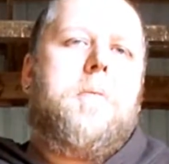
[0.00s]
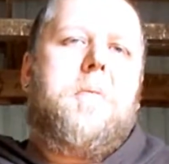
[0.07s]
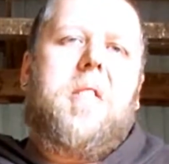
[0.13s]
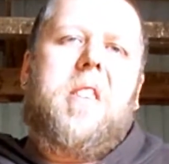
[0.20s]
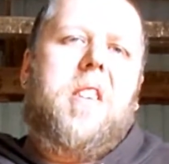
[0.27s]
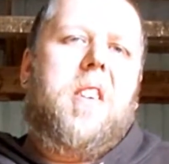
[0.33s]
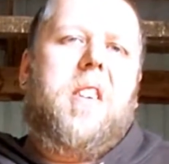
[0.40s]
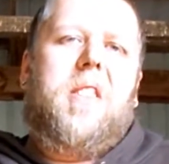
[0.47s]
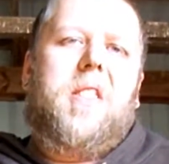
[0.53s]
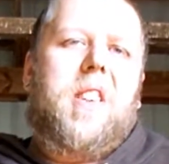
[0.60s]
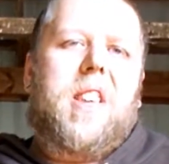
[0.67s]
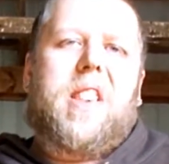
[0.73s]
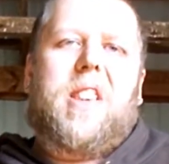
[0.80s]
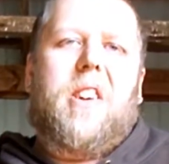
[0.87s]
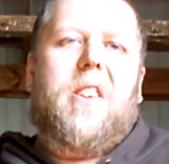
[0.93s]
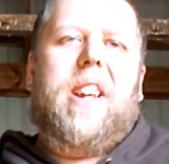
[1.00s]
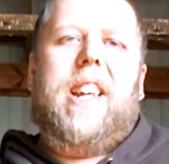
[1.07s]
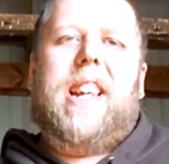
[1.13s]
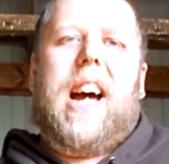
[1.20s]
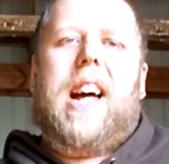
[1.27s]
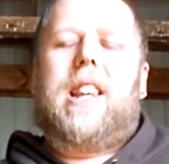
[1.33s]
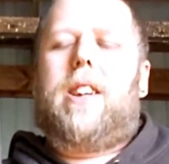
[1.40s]
the
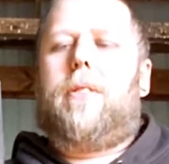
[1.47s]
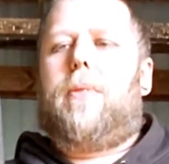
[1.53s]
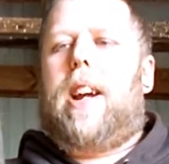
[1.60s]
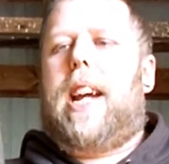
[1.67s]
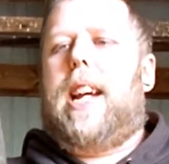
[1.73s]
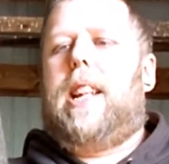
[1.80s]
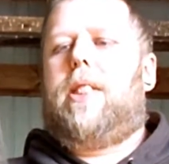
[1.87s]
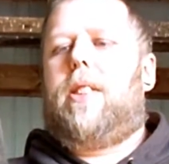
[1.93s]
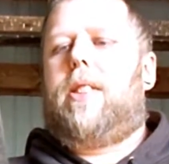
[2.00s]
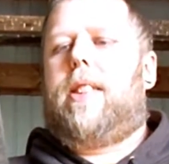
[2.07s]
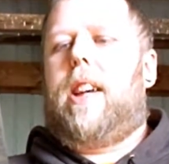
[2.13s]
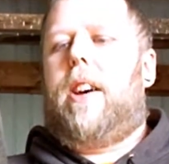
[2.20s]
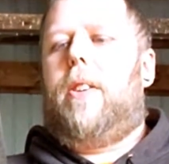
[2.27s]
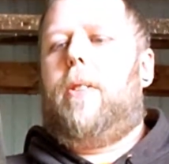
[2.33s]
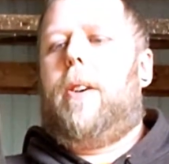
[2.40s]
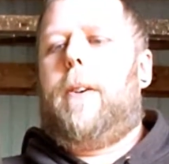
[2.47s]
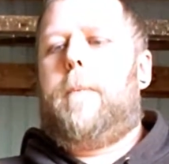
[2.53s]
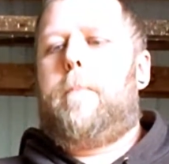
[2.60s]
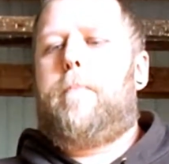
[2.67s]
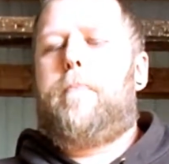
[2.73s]
$30 range or so,